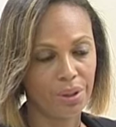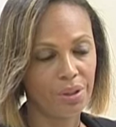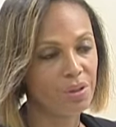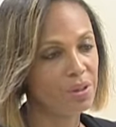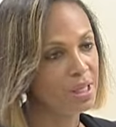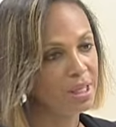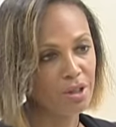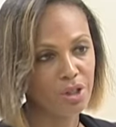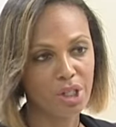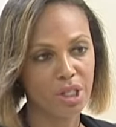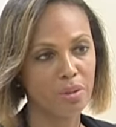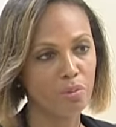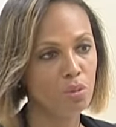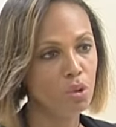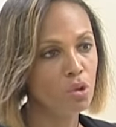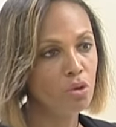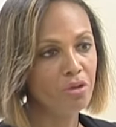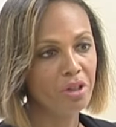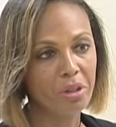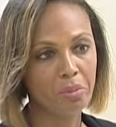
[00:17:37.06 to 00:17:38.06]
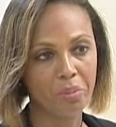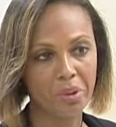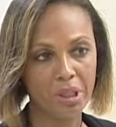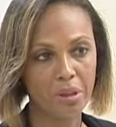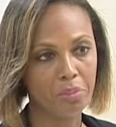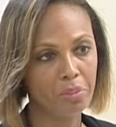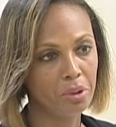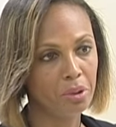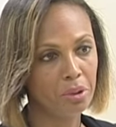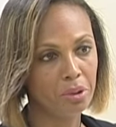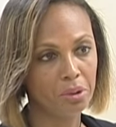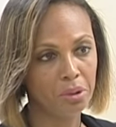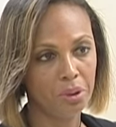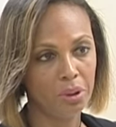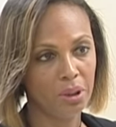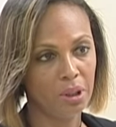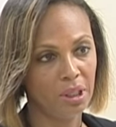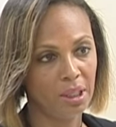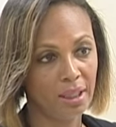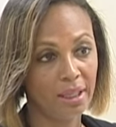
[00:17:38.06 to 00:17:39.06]
Essentially moving people,
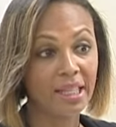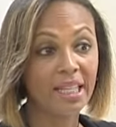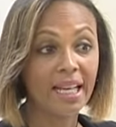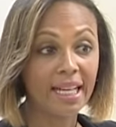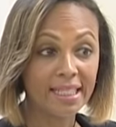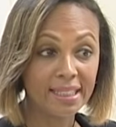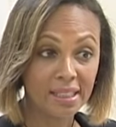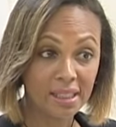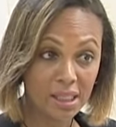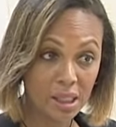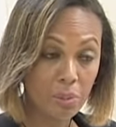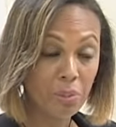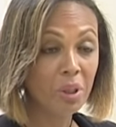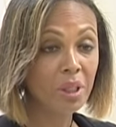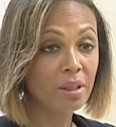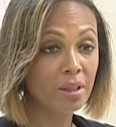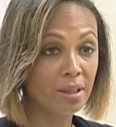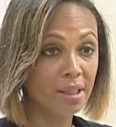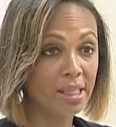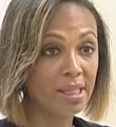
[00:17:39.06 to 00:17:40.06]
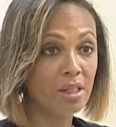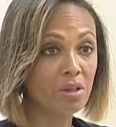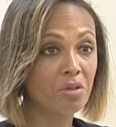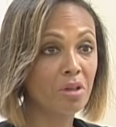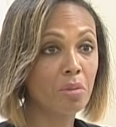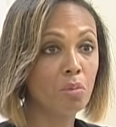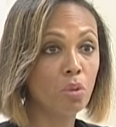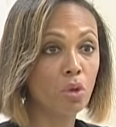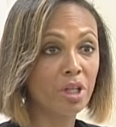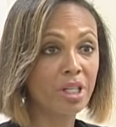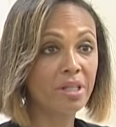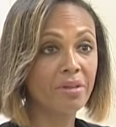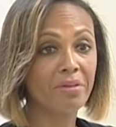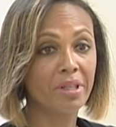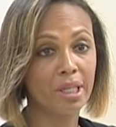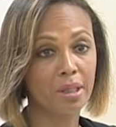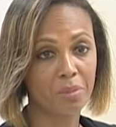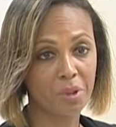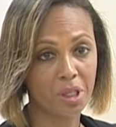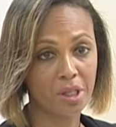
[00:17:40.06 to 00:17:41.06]
and typically it's from more
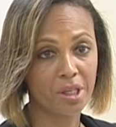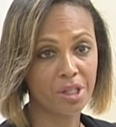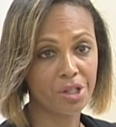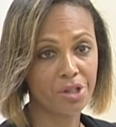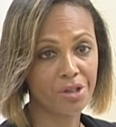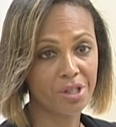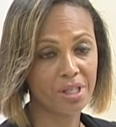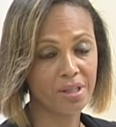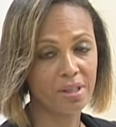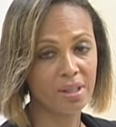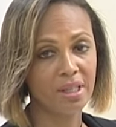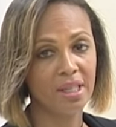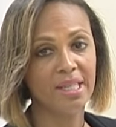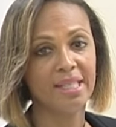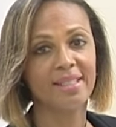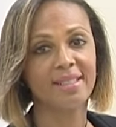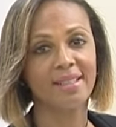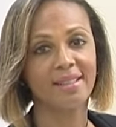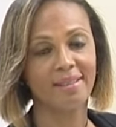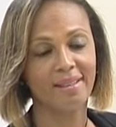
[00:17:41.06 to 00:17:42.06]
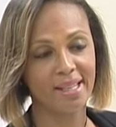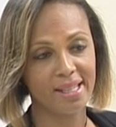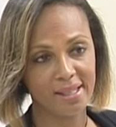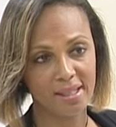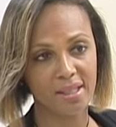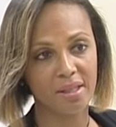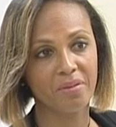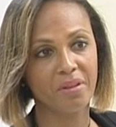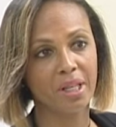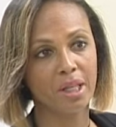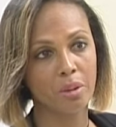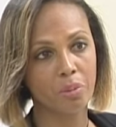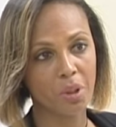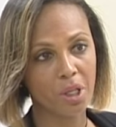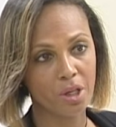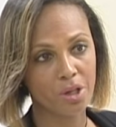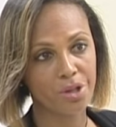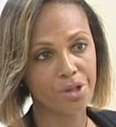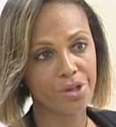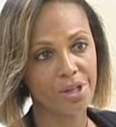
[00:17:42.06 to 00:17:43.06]
developed countries to less developed
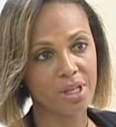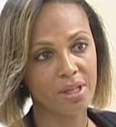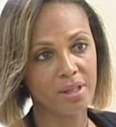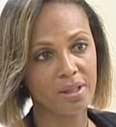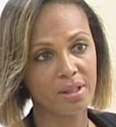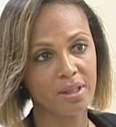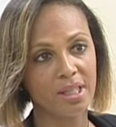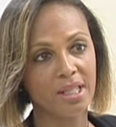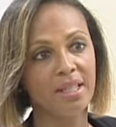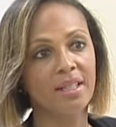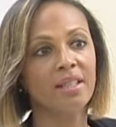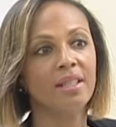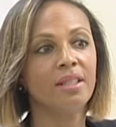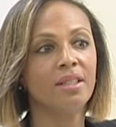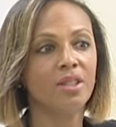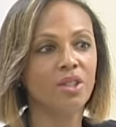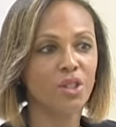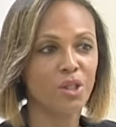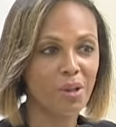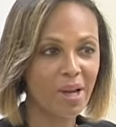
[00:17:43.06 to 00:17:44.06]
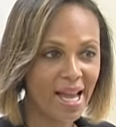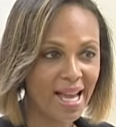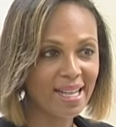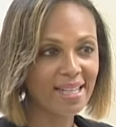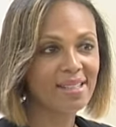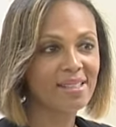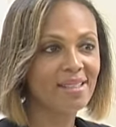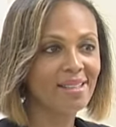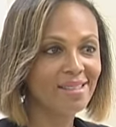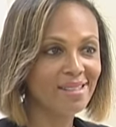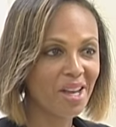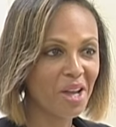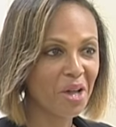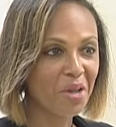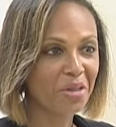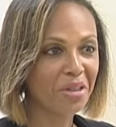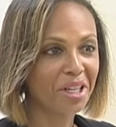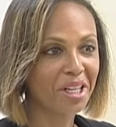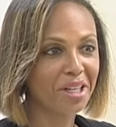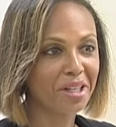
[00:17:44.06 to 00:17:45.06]
countries, to access
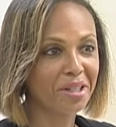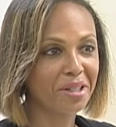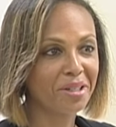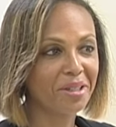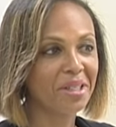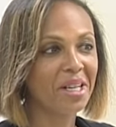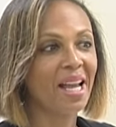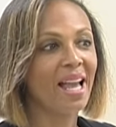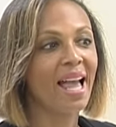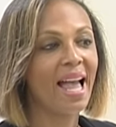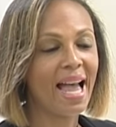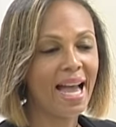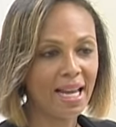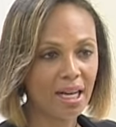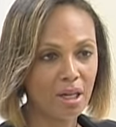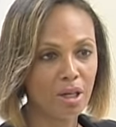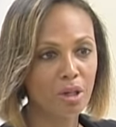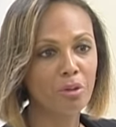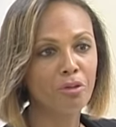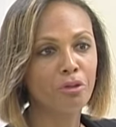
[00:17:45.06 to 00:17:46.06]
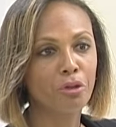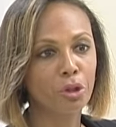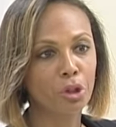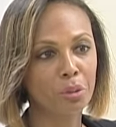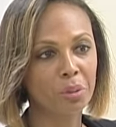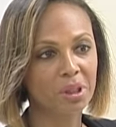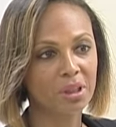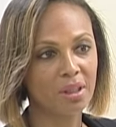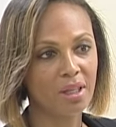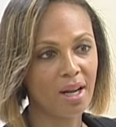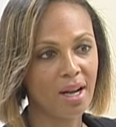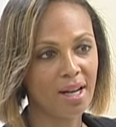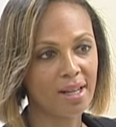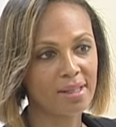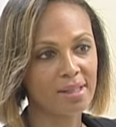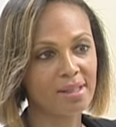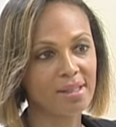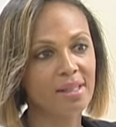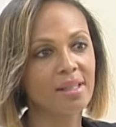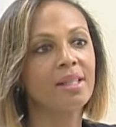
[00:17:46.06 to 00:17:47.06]
healthcare at an affordable
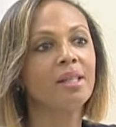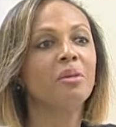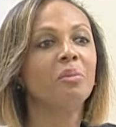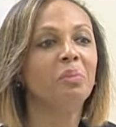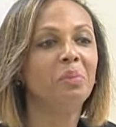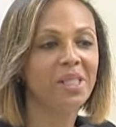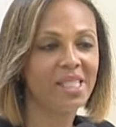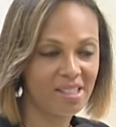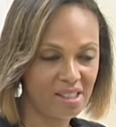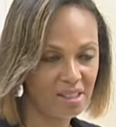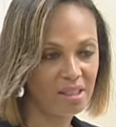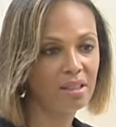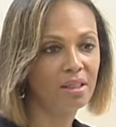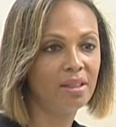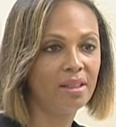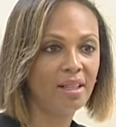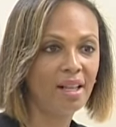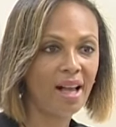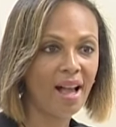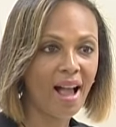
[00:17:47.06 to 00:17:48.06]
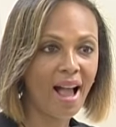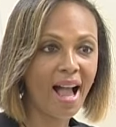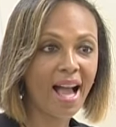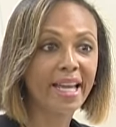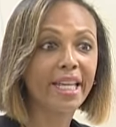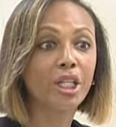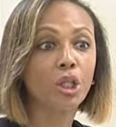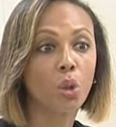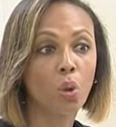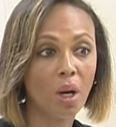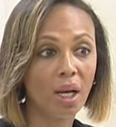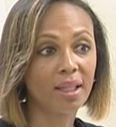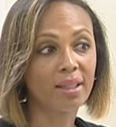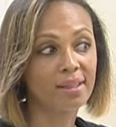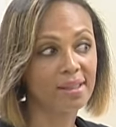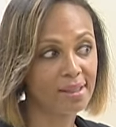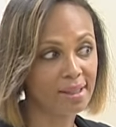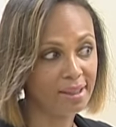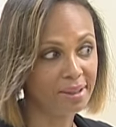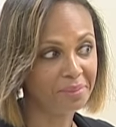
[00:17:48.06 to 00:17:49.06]
cost, but still high in
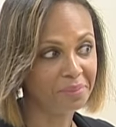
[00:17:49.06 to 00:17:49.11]
quality.